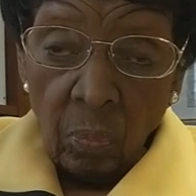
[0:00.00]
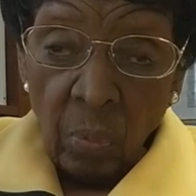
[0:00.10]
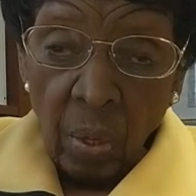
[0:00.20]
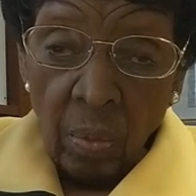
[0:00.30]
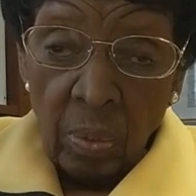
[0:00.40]

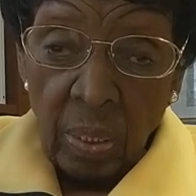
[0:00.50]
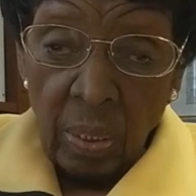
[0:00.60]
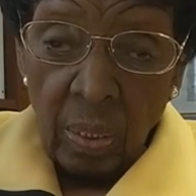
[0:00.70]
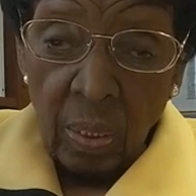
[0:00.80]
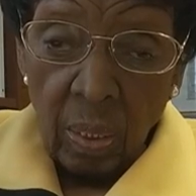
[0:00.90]
Well,
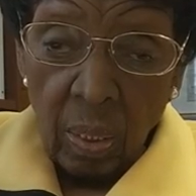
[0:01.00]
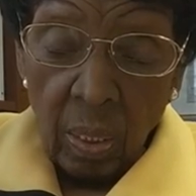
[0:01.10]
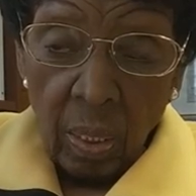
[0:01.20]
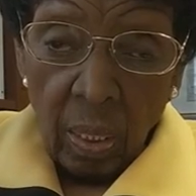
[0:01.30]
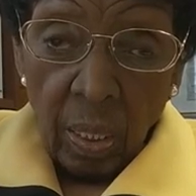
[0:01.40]

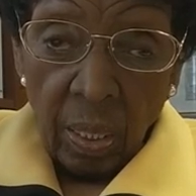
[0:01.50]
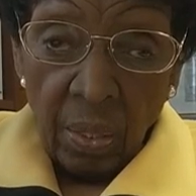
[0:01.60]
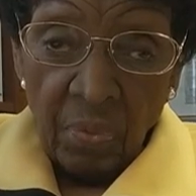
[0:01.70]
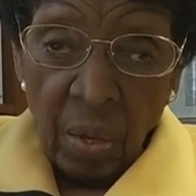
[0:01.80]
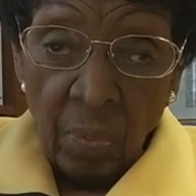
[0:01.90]

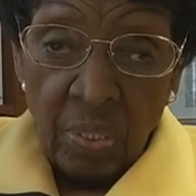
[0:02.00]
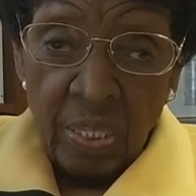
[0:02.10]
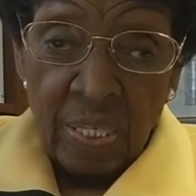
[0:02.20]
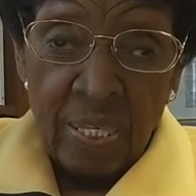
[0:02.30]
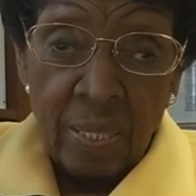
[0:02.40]
there's
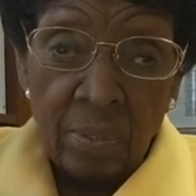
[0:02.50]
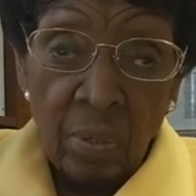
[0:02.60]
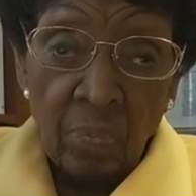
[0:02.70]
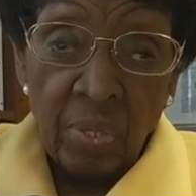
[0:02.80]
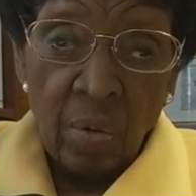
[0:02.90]

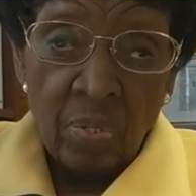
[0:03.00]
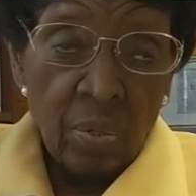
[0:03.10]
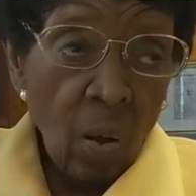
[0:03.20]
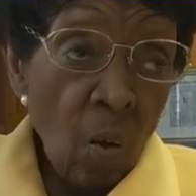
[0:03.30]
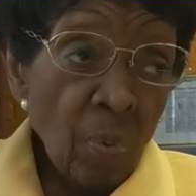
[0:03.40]

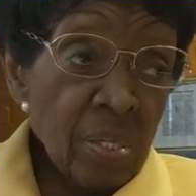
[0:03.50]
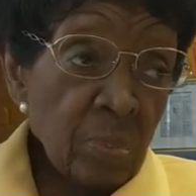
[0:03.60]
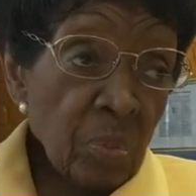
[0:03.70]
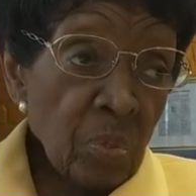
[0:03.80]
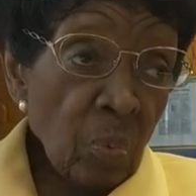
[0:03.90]
always
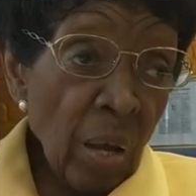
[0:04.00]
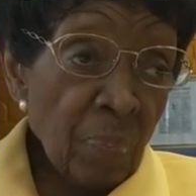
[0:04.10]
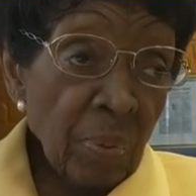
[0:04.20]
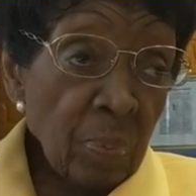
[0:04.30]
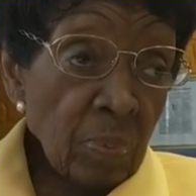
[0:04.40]
some good white
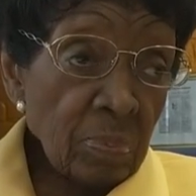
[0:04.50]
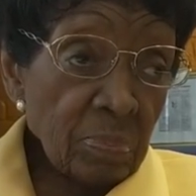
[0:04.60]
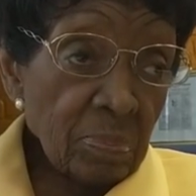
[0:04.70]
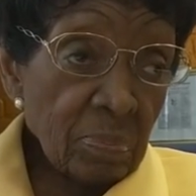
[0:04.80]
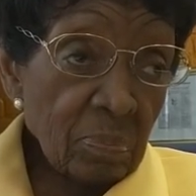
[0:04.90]
people
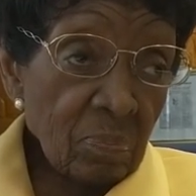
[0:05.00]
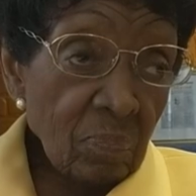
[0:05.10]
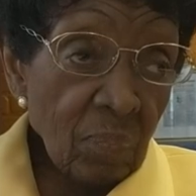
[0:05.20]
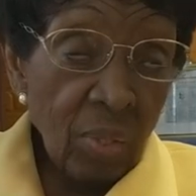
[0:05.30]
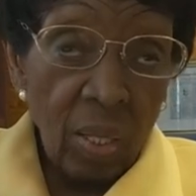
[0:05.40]

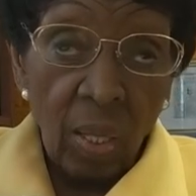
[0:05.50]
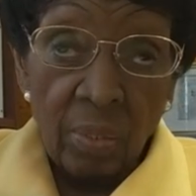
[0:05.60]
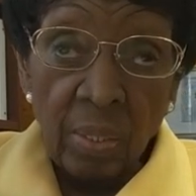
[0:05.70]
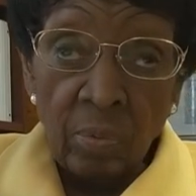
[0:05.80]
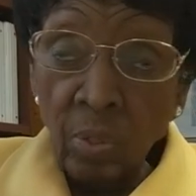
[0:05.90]

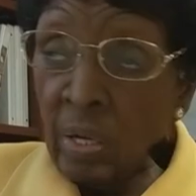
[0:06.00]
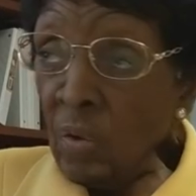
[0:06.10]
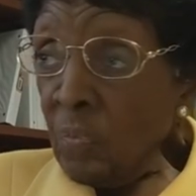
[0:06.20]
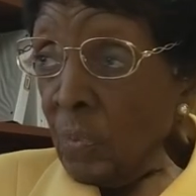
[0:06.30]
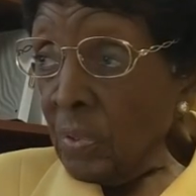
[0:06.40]
that look
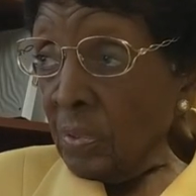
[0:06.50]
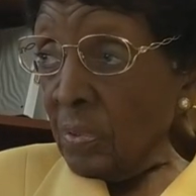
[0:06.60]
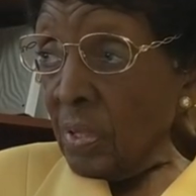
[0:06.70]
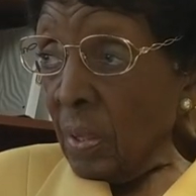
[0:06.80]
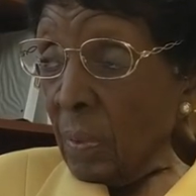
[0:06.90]
out for you,
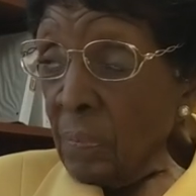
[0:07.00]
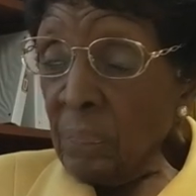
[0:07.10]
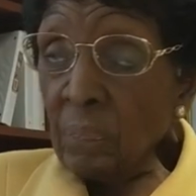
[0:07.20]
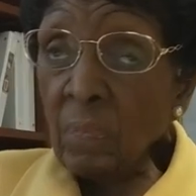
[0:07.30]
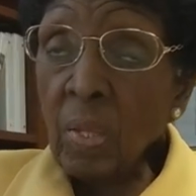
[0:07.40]
you know.
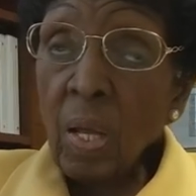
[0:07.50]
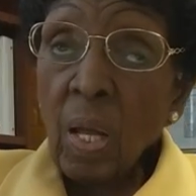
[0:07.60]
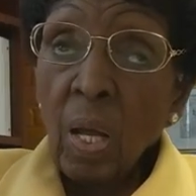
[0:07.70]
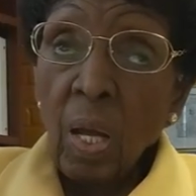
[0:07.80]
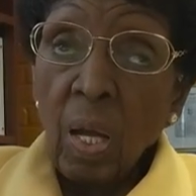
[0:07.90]

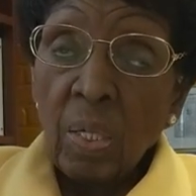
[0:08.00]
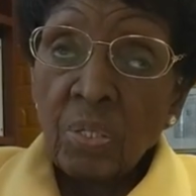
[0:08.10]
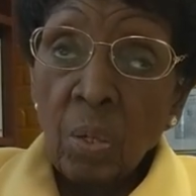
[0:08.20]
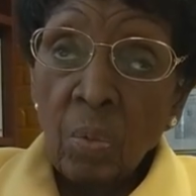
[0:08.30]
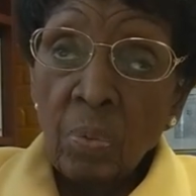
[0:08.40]

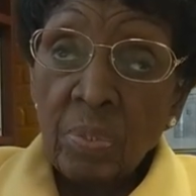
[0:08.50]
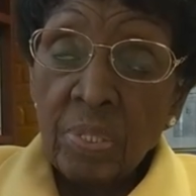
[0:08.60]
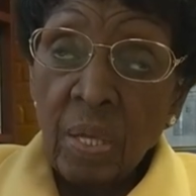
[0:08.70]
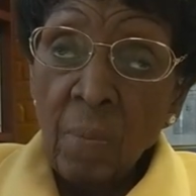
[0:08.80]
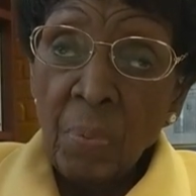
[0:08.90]
So
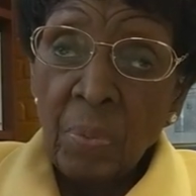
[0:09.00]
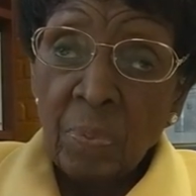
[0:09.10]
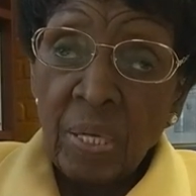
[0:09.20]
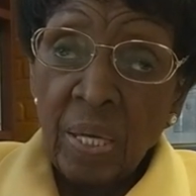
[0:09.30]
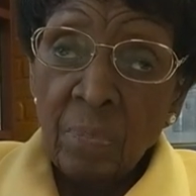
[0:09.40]
some people
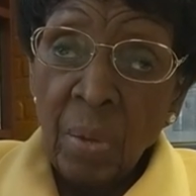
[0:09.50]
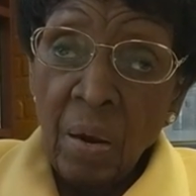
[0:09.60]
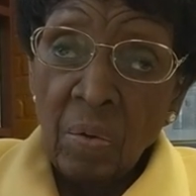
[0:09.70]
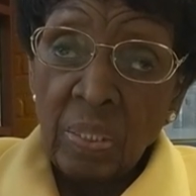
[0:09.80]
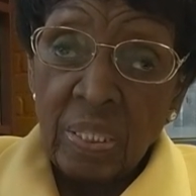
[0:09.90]
in
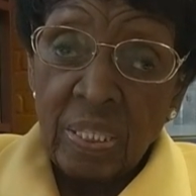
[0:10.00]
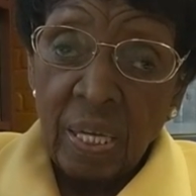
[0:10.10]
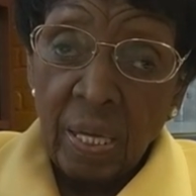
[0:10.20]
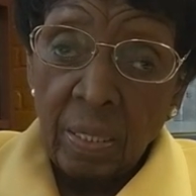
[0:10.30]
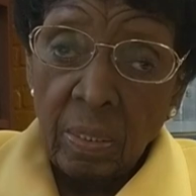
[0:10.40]
Maryland
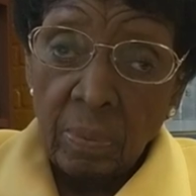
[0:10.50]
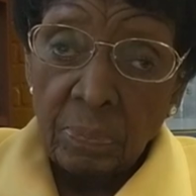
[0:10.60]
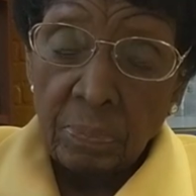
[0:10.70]
said,